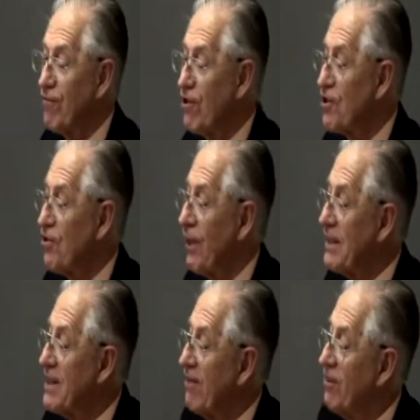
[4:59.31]
Verse
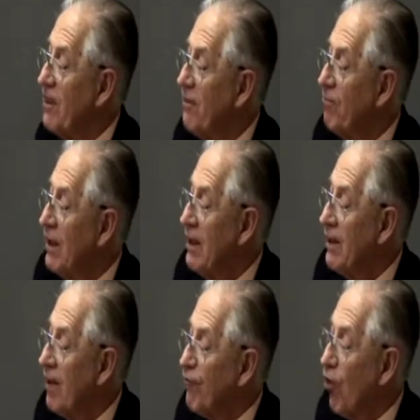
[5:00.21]
27
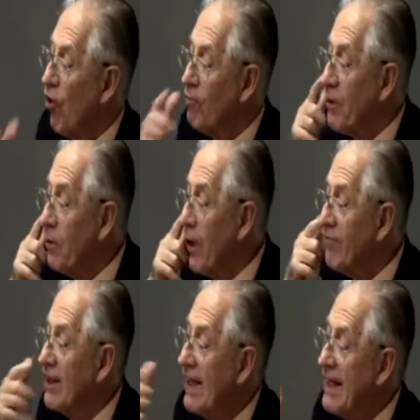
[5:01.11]
Therefore,
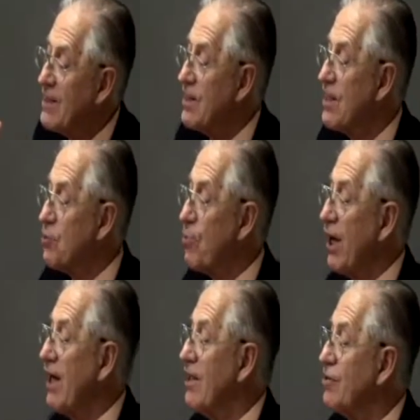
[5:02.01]
whoever eats this
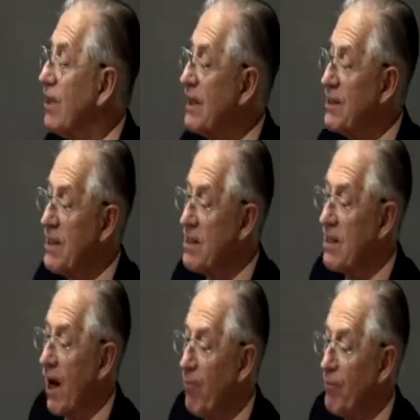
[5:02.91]
bread and drinks this
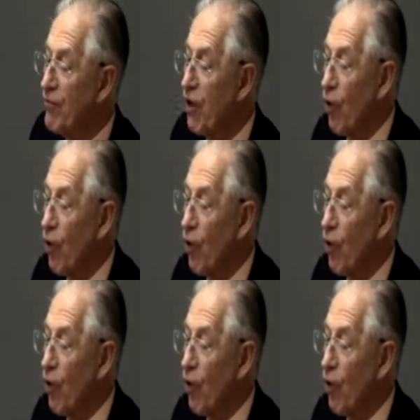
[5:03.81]
cup of the